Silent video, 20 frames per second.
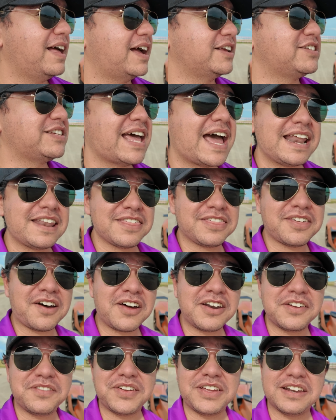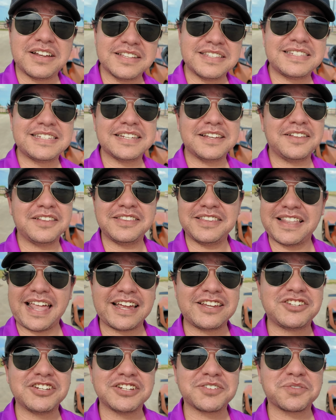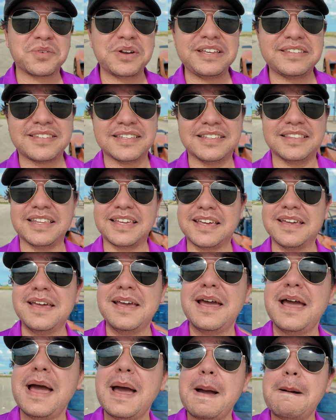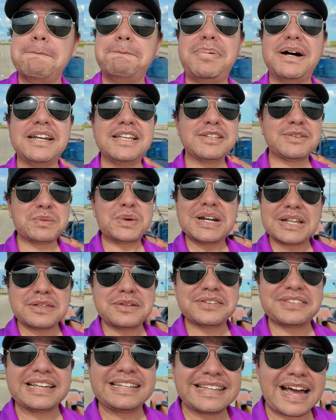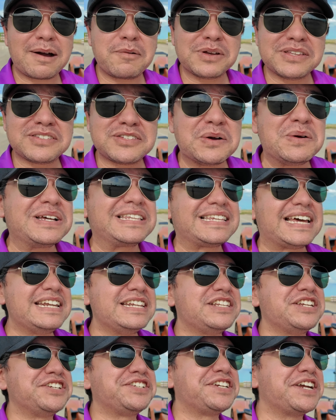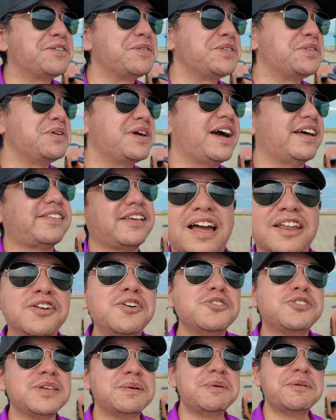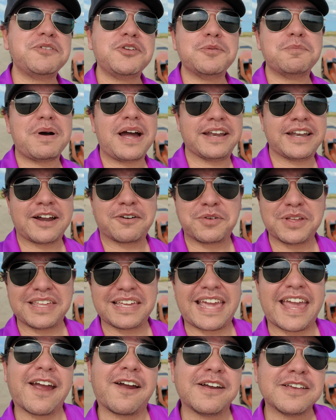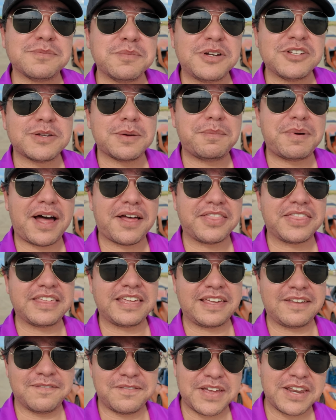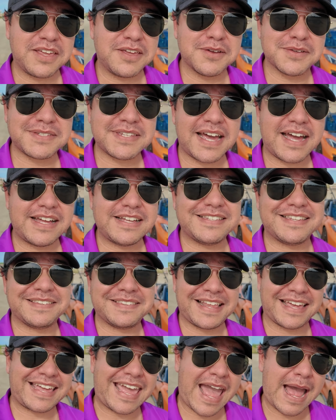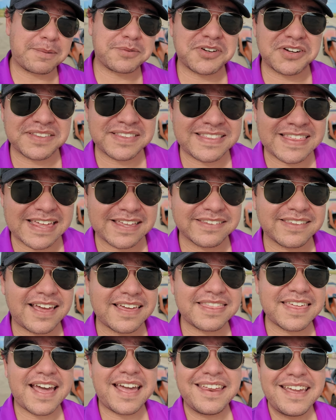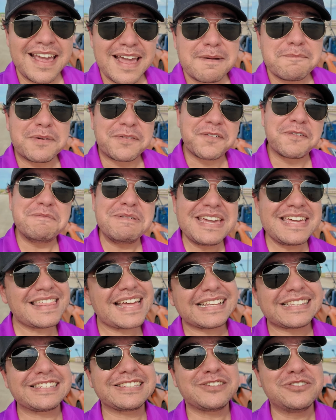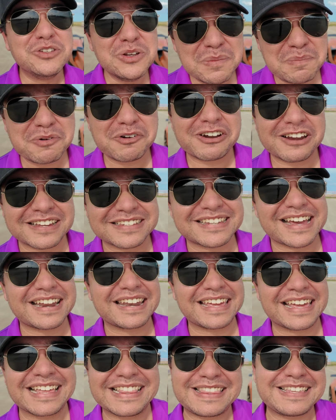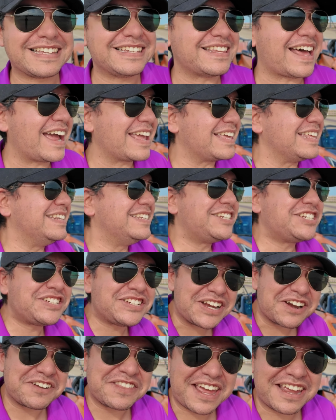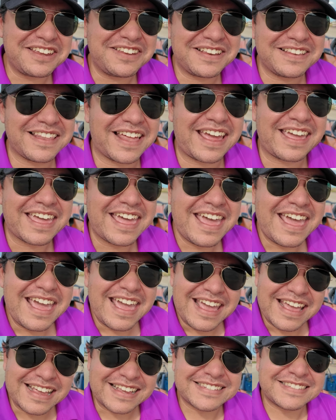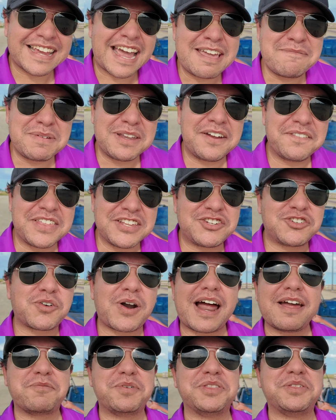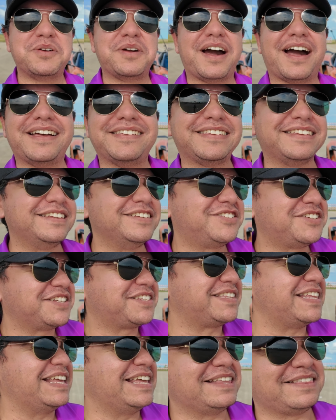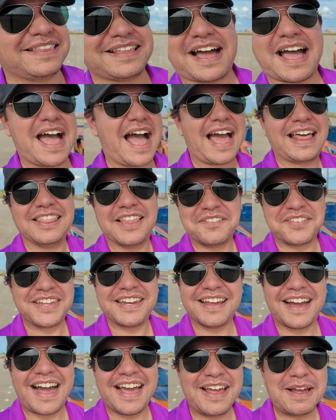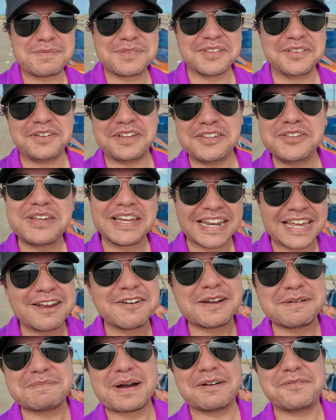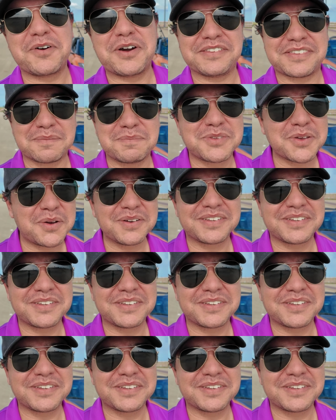I just hadn't thought of it until like just recently, but it's one of those things I was so excited to share with you guys. I know some of you might not really care as much about the video size and like capturing things like that, but for me, that's super exciting because I can share that like excitement of the drive with you guys. It is just, I love it. I absolutely, you can hear it in my voice. I'm so